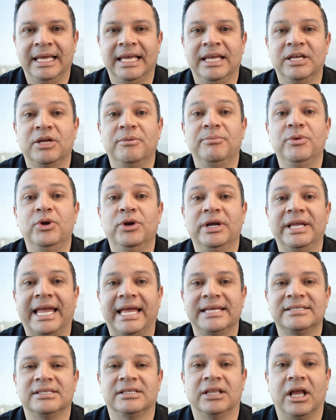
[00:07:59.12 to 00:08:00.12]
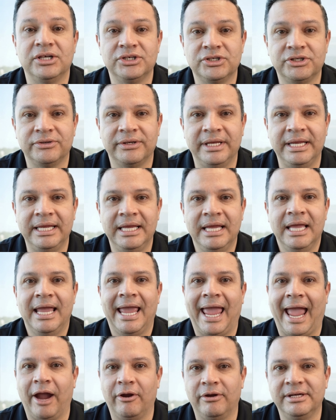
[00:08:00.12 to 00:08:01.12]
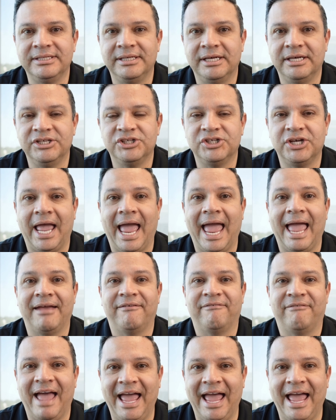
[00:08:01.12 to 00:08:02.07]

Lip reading: It communicates luxury, heritage, and